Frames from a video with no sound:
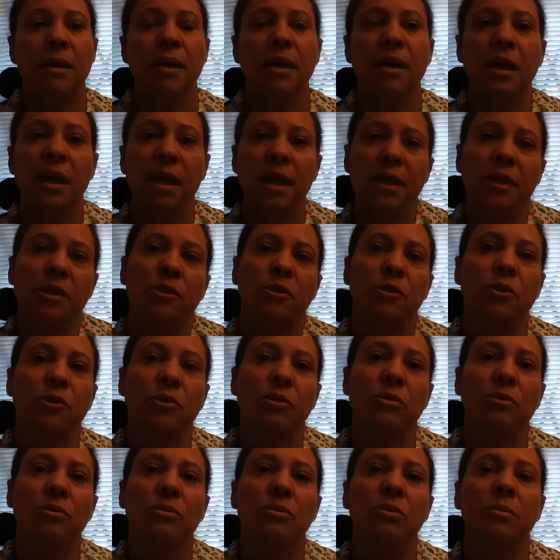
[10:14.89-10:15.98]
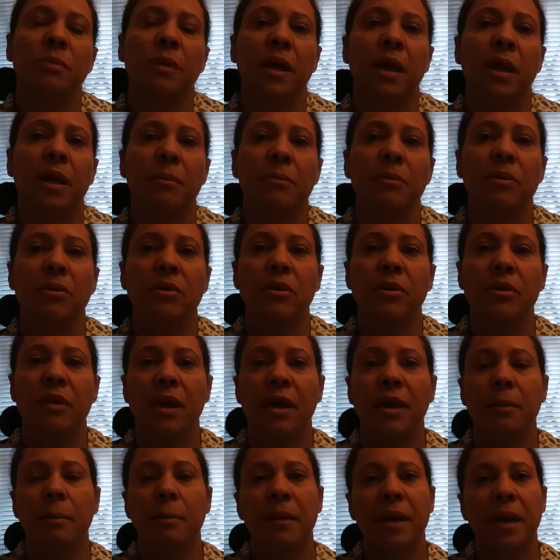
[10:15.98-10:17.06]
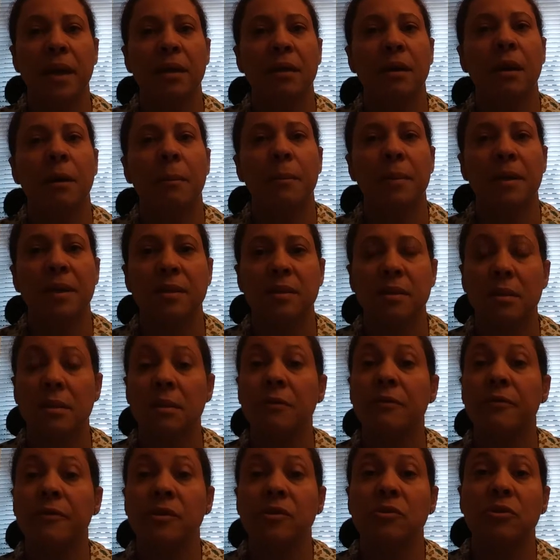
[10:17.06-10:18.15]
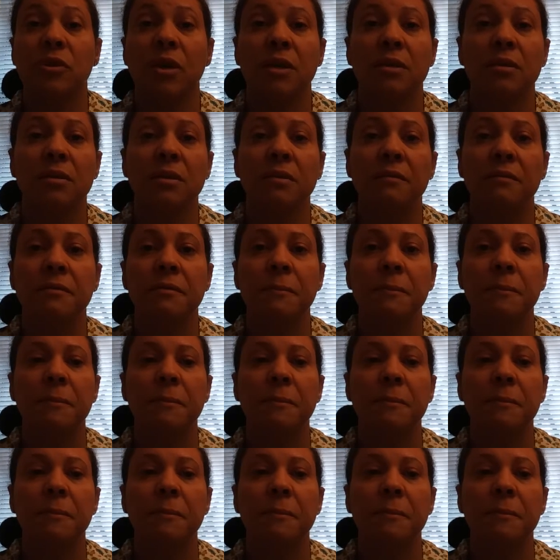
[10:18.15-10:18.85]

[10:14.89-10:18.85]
Engage into behavior that may not be self-destructive.